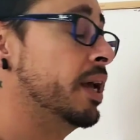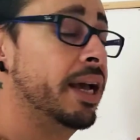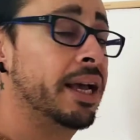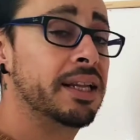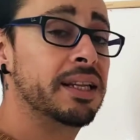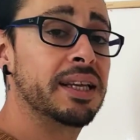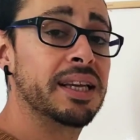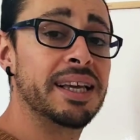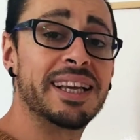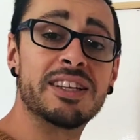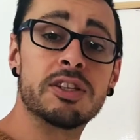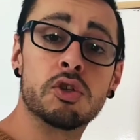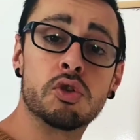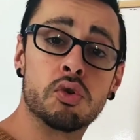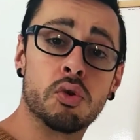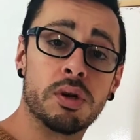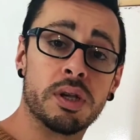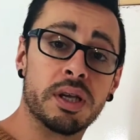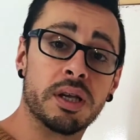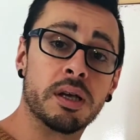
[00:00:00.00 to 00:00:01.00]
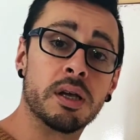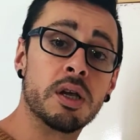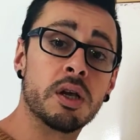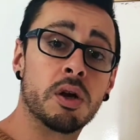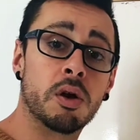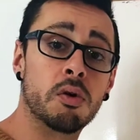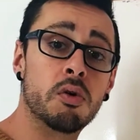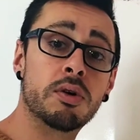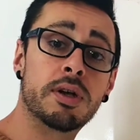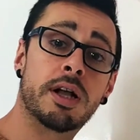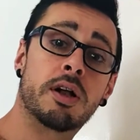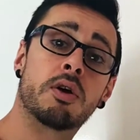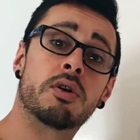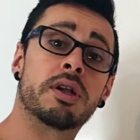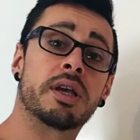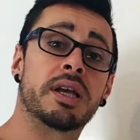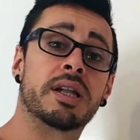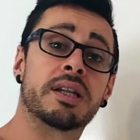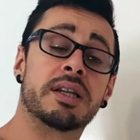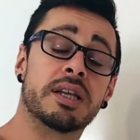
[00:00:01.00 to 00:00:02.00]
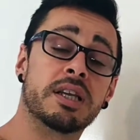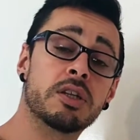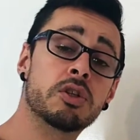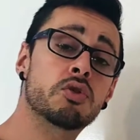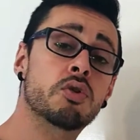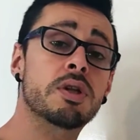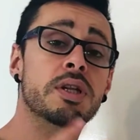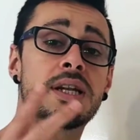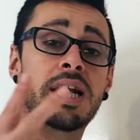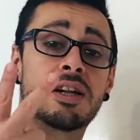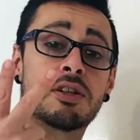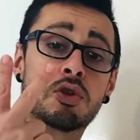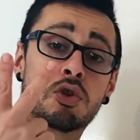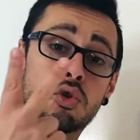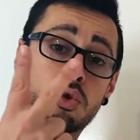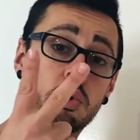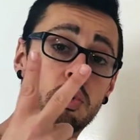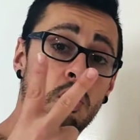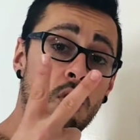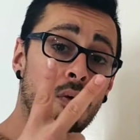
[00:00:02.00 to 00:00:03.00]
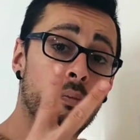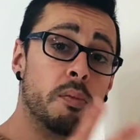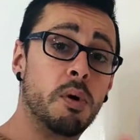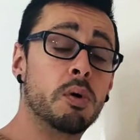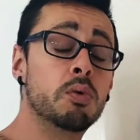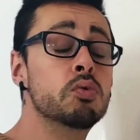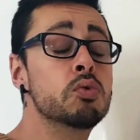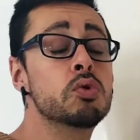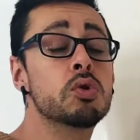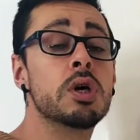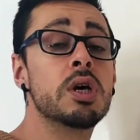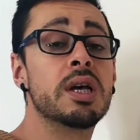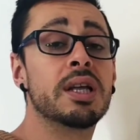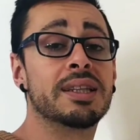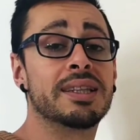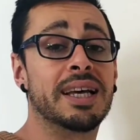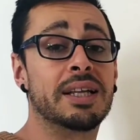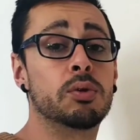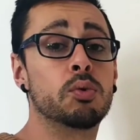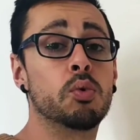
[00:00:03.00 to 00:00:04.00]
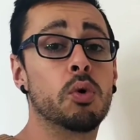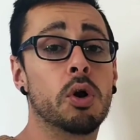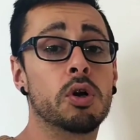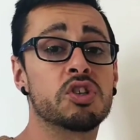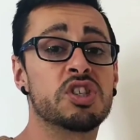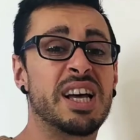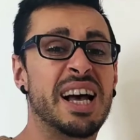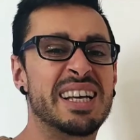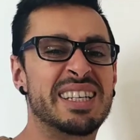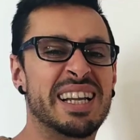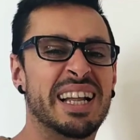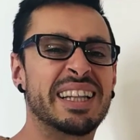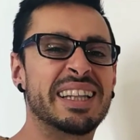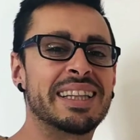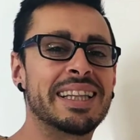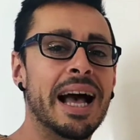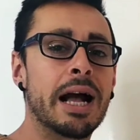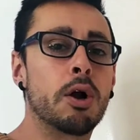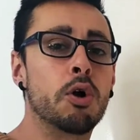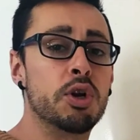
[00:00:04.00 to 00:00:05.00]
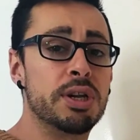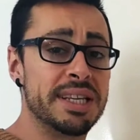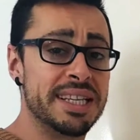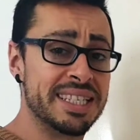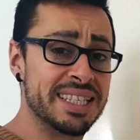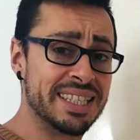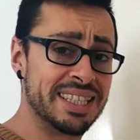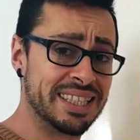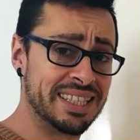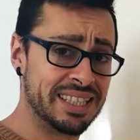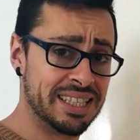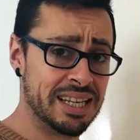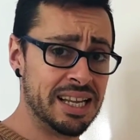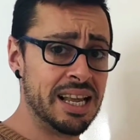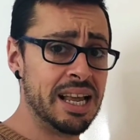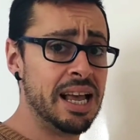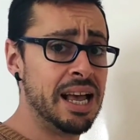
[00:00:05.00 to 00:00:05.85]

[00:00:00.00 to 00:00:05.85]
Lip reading: and insulin. Glucagon and insulin are two hormones that works as antagonists.